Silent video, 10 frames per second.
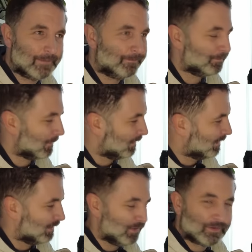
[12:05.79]
And
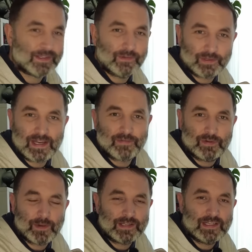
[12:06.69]
Not
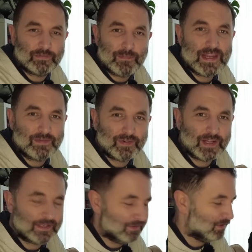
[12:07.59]
everybody is made for
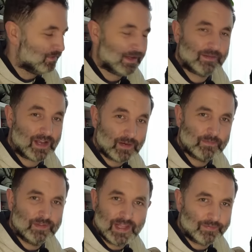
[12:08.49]
that, you know.
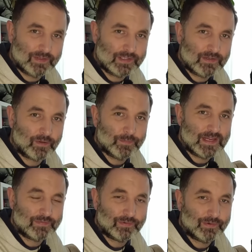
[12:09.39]
I'm definitely not
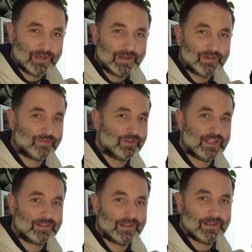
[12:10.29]
made for
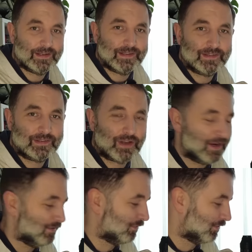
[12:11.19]
that
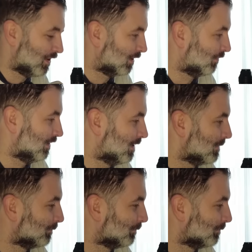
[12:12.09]
kind of photography.